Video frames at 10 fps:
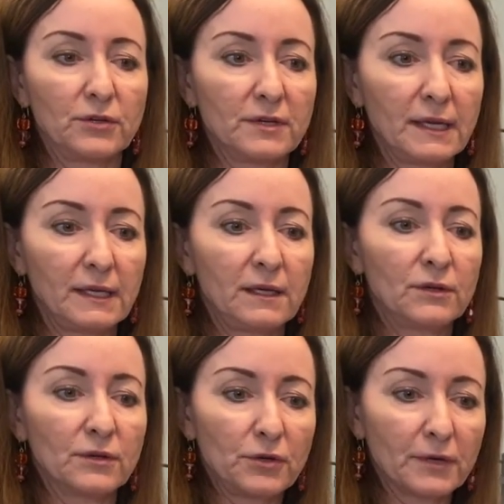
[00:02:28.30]
your knee or
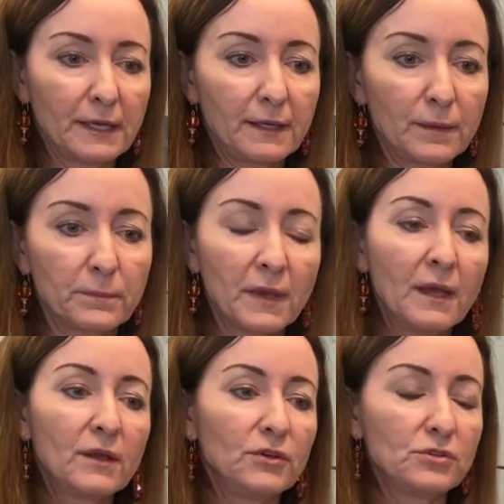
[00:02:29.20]
your hip,
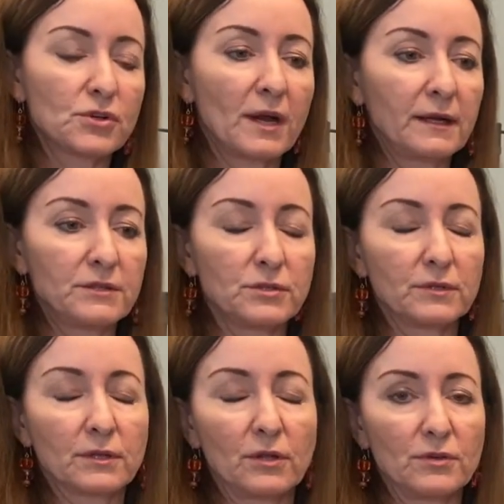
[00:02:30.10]
you try to do it
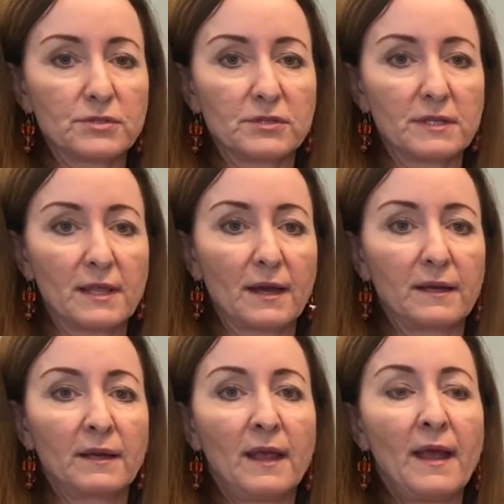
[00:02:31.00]
closer to that.
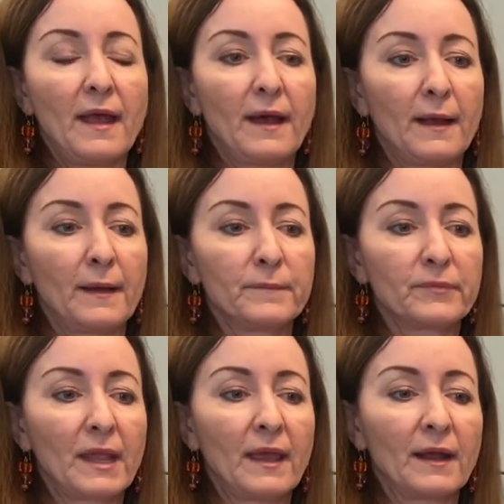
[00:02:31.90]

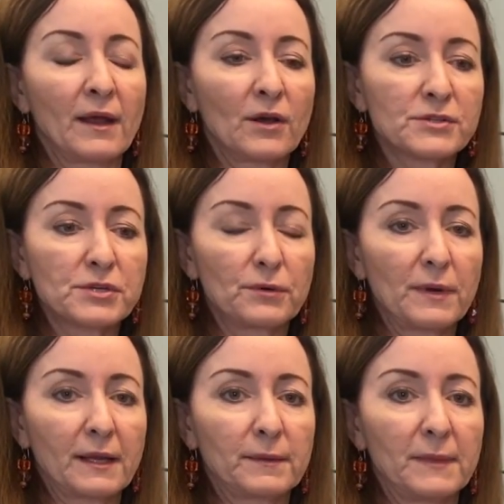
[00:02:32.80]
And I also
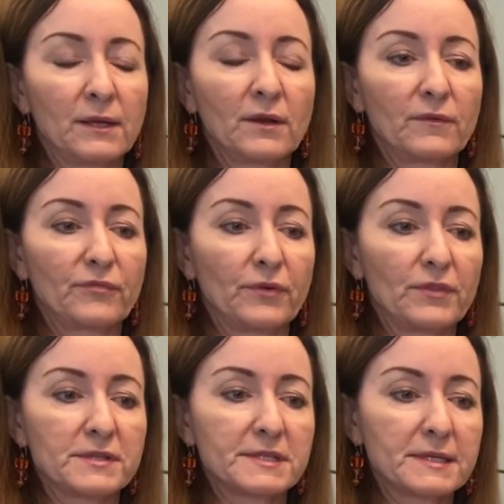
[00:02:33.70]
recommend for the
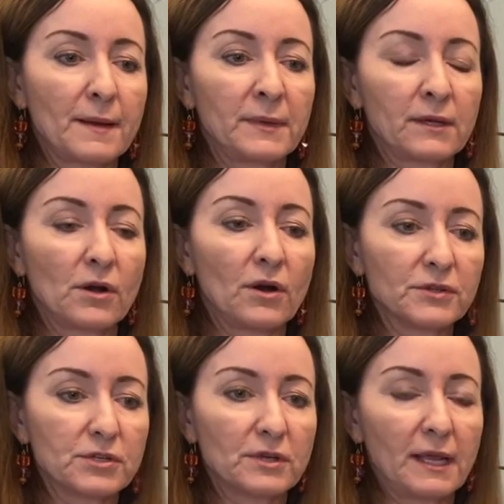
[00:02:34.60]
stomach
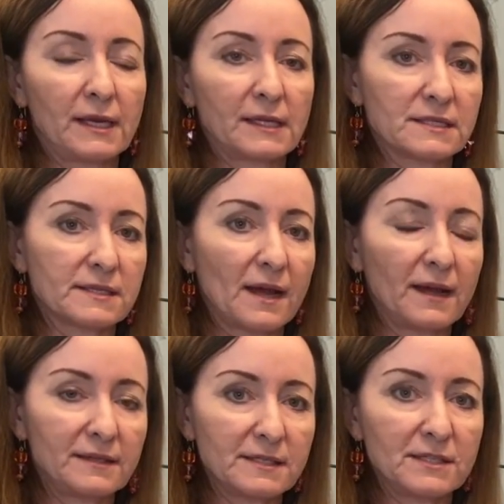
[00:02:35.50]
alternating
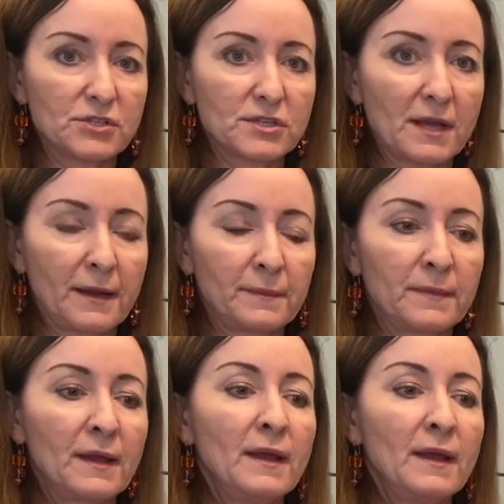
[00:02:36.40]
sides each time,